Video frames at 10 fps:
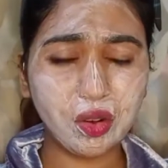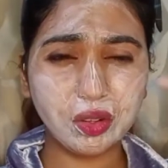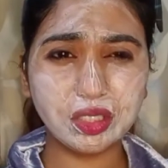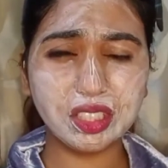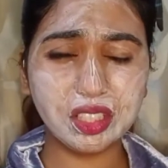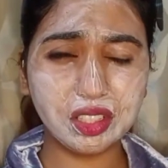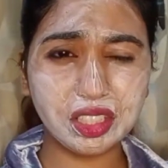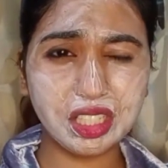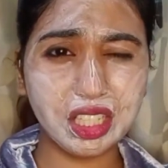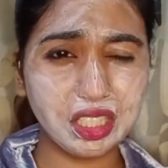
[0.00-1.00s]
Oh, it's
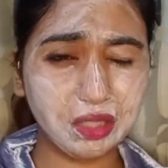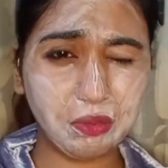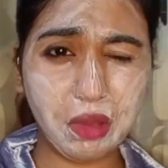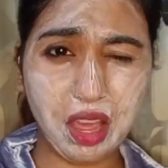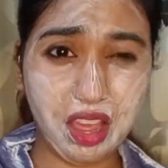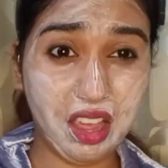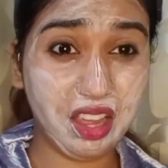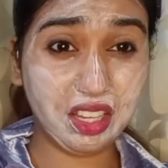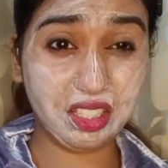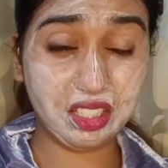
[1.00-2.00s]
irritating my
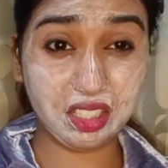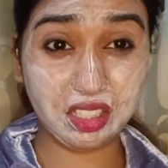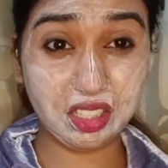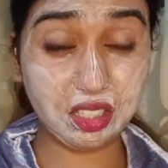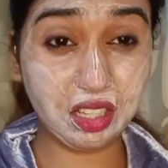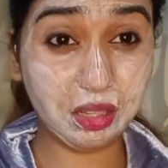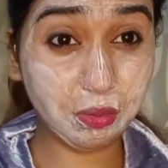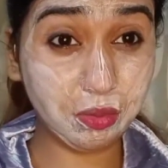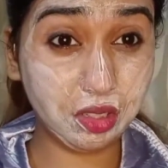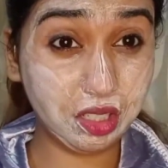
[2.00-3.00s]
eyes. It's like
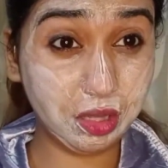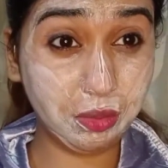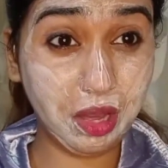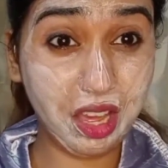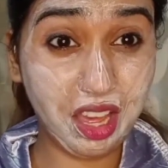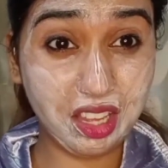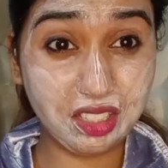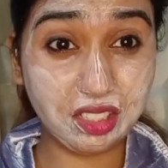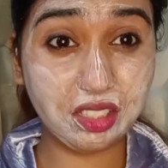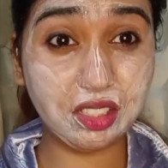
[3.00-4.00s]
burning my
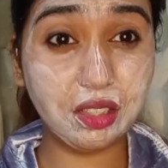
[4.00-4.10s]
eyes.